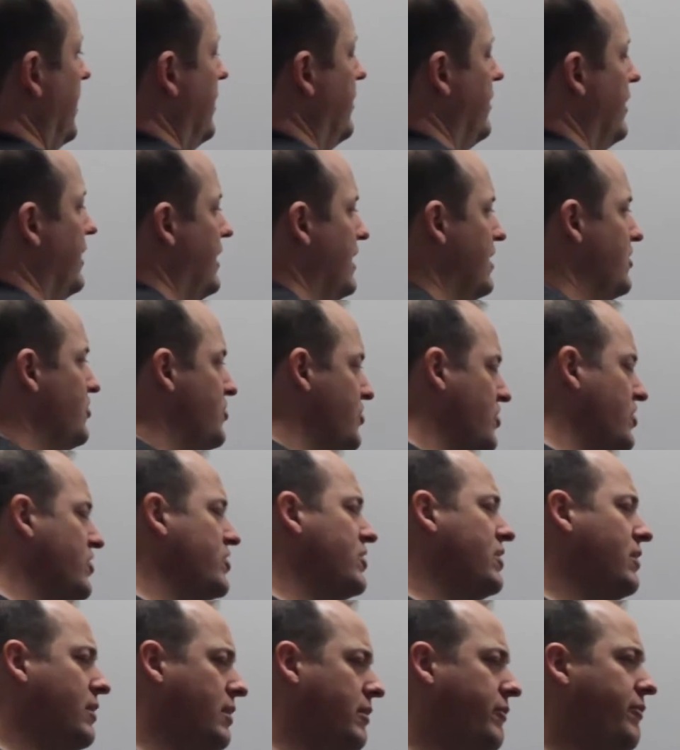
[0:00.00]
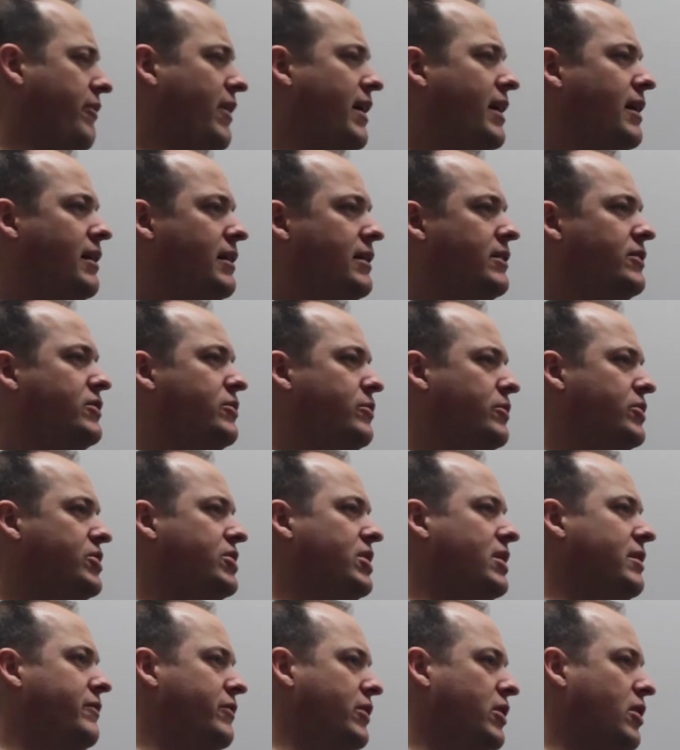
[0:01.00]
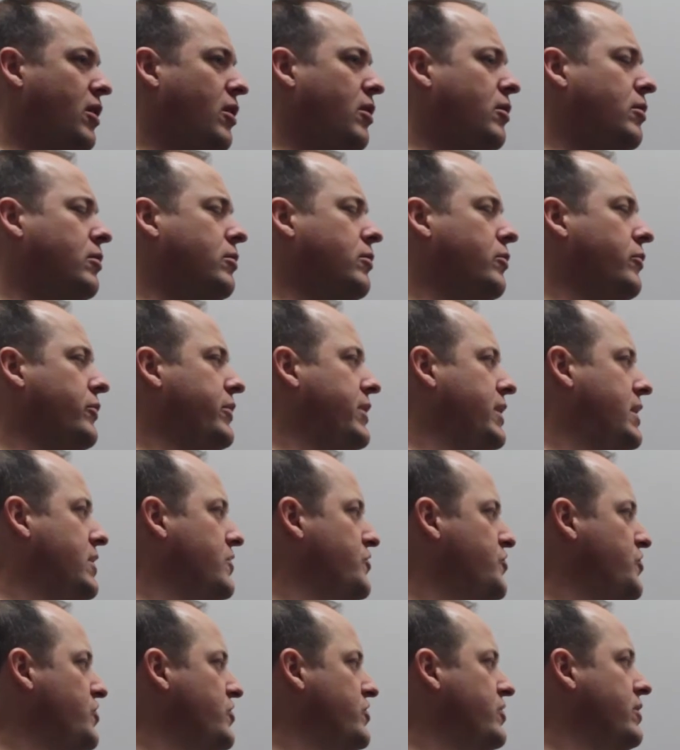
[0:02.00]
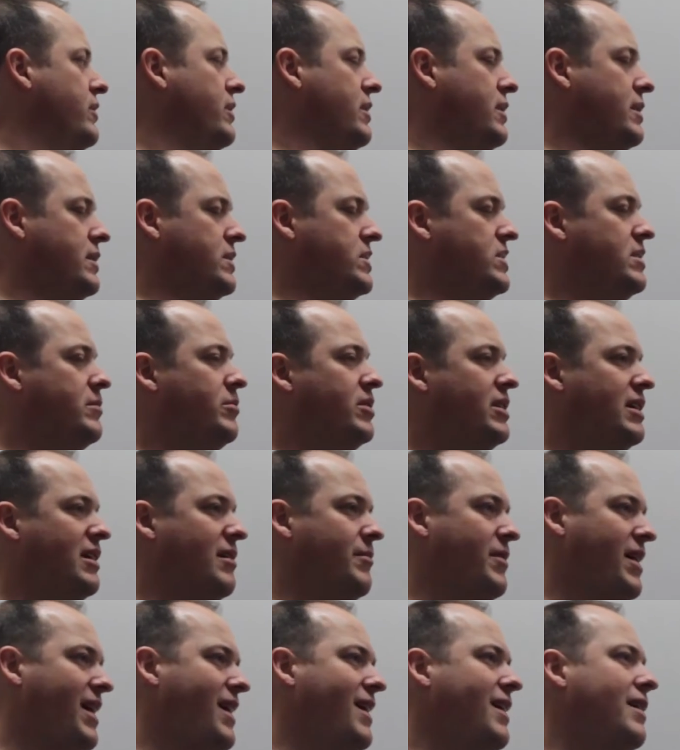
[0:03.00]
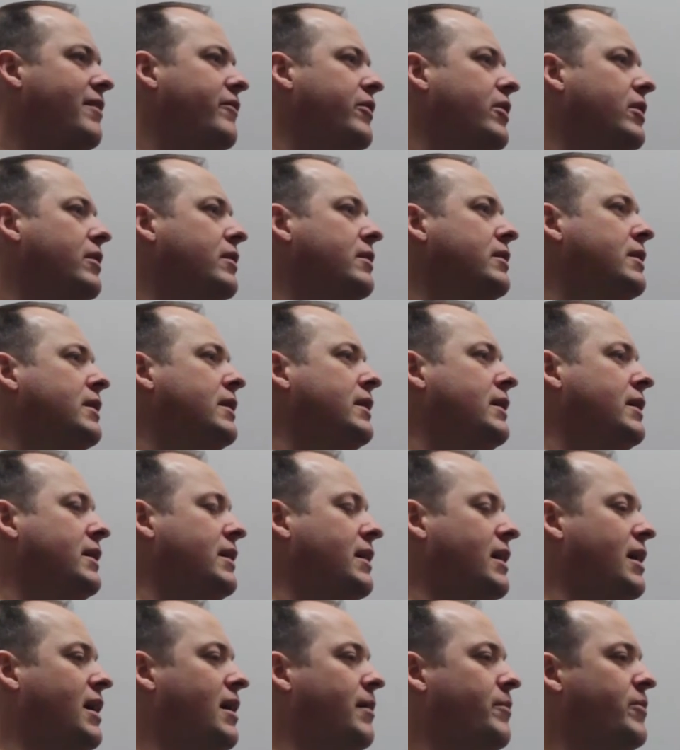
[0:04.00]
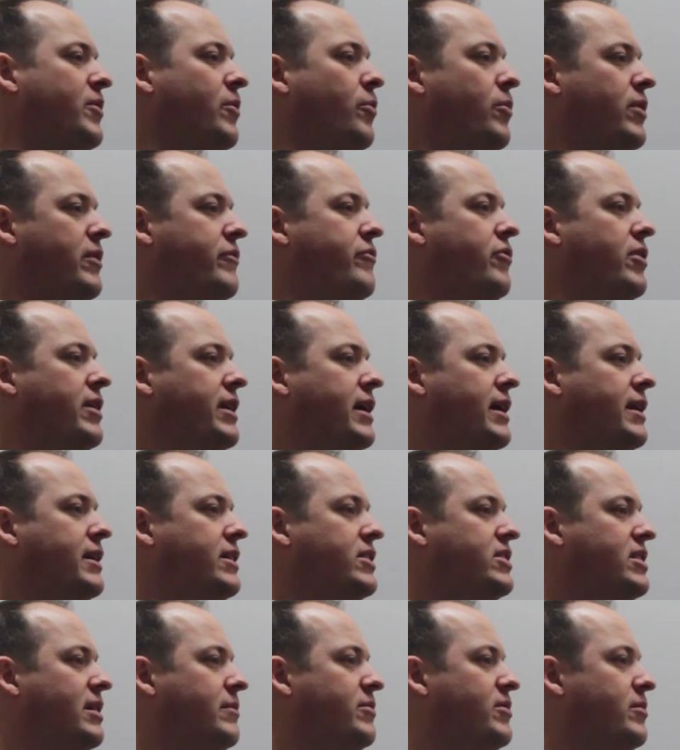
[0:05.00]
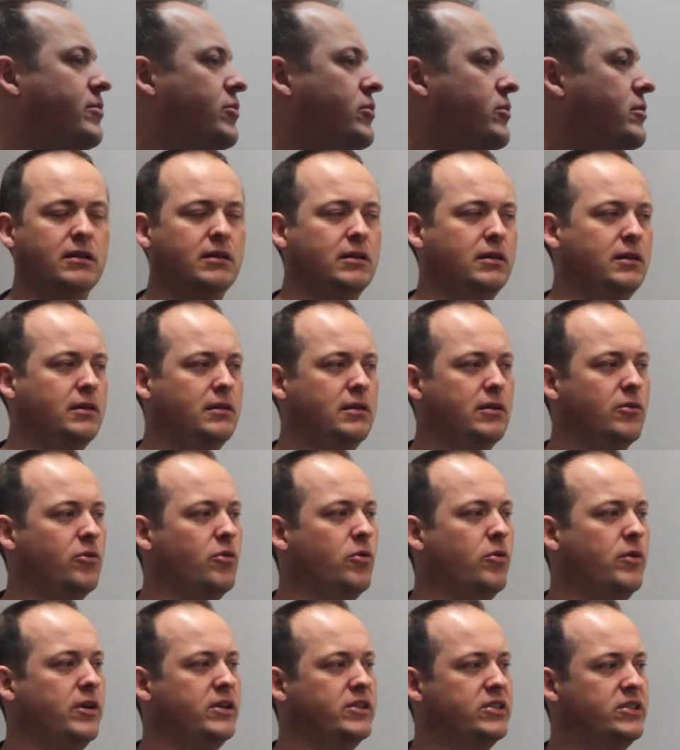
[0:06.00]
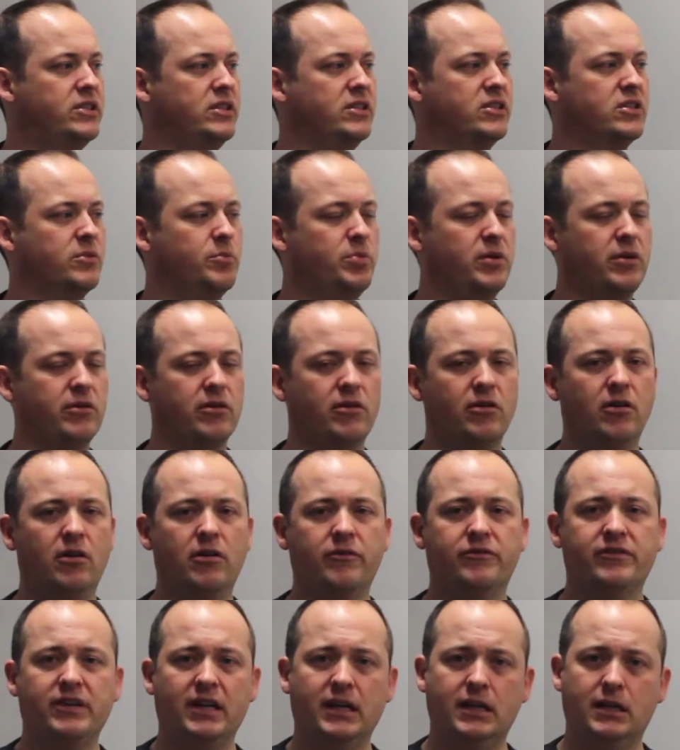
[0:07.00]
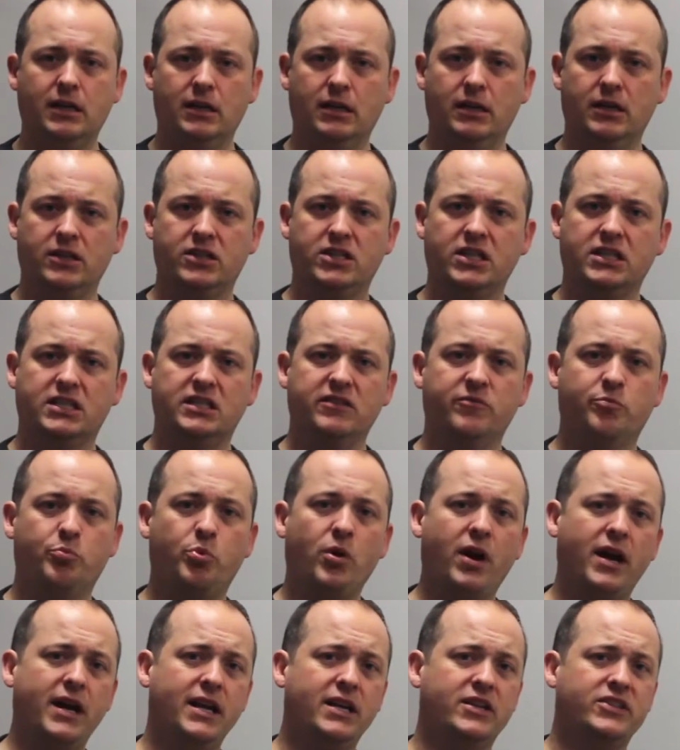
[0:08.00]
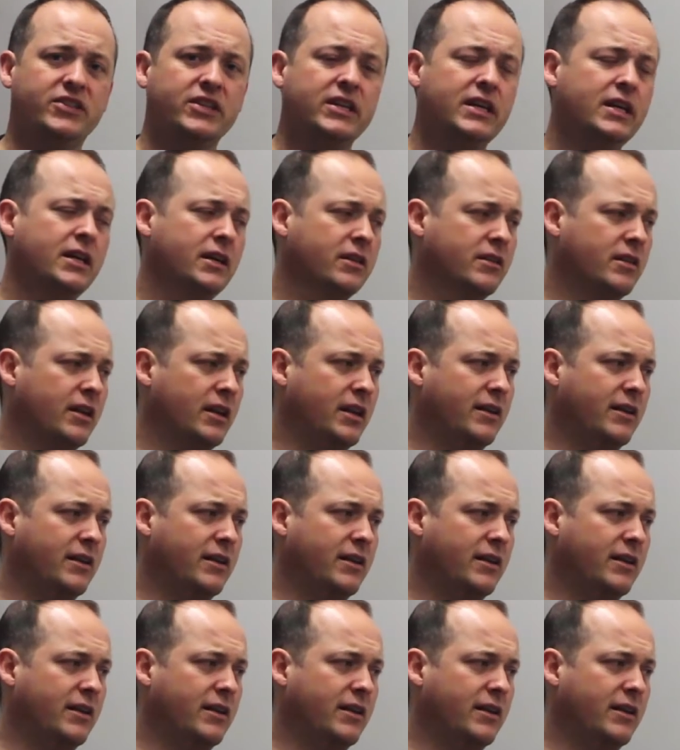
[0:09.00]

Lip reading: they're consistently failing to achieve a goal, or they're consistently exhibiting a behaviour that we find unacceptable. Okay, they're always disappearing off, taking excessive breaks.